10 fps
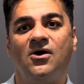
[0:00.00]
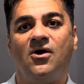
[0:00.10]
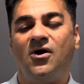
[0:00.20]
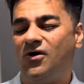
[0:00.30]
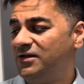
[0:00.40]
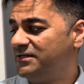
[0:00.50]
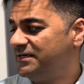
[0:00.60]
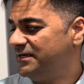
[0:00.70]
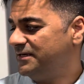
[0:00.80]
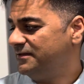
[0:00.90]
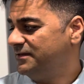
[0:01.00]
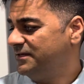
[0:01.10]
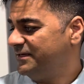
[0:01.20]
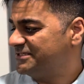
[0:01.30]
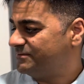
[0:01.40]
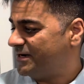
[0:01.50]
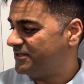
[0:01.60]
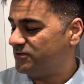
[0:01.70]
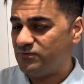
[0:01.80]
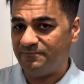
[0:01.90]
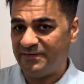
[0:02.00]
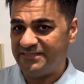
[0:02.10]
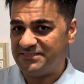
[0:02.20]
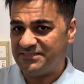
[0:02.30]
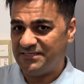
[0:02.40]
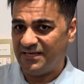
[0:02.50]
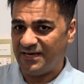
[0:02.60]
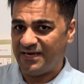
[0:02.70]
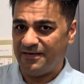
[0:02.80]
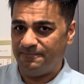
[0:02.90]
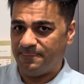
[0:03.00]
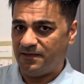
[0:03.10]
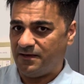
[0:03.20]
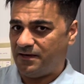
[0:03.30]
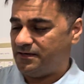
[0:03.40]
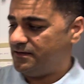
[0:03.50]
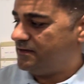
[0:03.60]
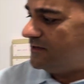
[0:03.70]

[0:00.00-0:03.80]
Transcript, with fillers: all the started to the pellicid again i